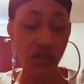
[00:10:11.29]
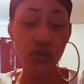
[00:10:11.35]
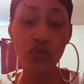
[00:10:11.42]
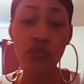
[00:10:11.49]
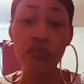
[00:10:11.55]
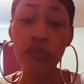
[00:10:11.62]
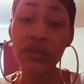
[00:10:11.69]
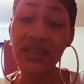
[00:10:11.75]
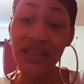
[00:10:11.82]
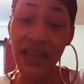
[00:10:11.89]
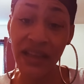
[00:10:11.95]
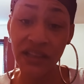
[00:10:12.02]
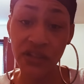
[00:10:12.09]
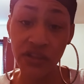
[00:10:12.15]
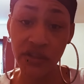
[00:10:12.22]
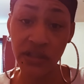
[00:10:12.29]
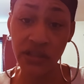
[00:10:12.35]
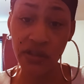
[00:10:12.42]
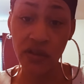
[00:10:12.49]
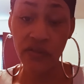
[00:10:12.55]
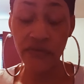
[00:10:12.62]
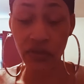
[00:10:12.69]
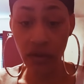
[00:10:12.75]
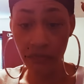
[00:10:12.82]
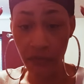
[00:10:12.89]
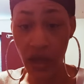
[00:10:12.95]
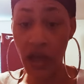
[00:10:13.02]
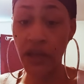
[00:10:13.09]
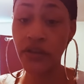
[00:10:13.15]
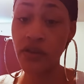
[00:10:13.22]
to protect yourself, your
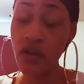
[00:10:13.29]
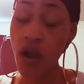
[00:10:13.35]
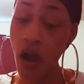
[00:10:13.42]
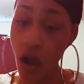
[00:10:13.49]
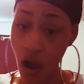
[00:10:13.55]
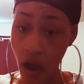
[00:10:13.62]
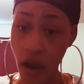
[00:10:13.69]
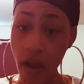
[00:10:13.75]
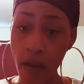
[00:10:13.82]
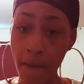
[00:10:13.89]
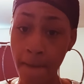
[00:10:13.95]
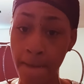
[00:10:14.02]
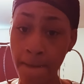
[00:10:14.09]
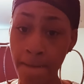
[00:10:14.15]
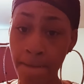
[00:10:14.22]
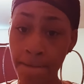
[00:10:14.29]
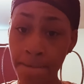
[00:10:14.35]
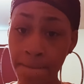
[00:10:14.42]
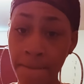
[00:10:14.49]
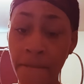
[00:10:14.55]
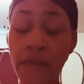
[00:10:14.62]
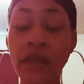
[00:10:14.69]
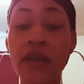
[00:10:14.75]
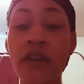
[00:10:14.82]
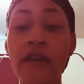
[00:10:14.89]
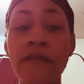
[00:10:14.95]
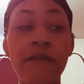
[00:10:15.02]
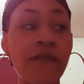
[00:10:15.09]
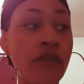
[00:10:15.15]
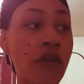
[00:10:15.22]
mind, your heart
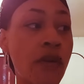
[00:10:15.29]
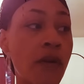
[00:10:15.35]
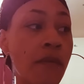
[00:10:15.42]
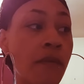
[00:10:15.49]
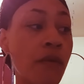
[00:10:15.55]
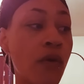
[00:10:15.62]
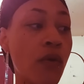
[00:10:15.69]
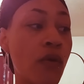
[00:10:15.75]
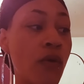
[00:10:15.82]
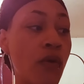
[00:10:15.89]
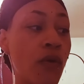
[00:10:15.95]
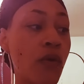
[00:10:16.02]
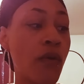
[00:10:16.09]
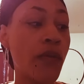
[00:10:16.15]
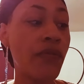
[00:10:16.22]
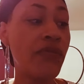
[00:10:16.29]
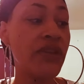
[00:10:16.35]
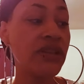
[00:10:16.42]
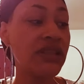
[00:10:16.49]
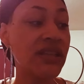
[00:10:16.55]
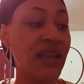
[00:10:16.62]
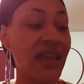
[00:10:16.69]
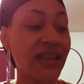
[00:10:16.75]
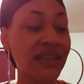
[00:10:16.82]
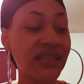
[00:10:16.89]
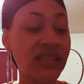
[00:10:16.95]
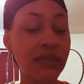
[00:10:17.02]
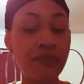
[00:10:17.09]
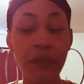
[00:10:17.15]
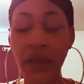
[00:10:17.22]
from the
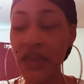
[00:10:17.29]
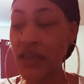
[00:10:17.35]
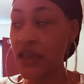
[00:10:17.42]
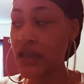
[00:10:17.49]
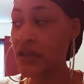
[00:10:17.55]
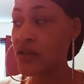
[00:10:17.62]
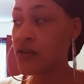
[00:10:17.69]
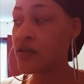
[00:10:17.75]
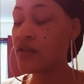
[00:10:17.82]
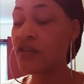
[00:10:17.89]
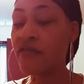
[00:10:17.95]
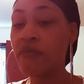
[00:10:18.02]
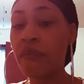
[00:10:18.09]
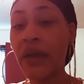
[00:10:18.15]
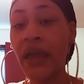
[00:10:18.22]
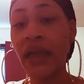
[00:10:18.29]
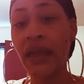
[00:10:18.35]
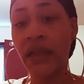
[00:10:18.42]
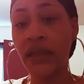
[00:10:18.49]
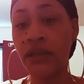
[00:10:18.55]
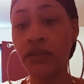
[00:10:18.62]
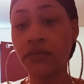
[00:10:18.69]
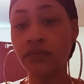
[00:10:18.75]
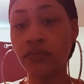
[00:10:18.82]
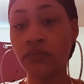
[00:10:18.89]
next span of pain.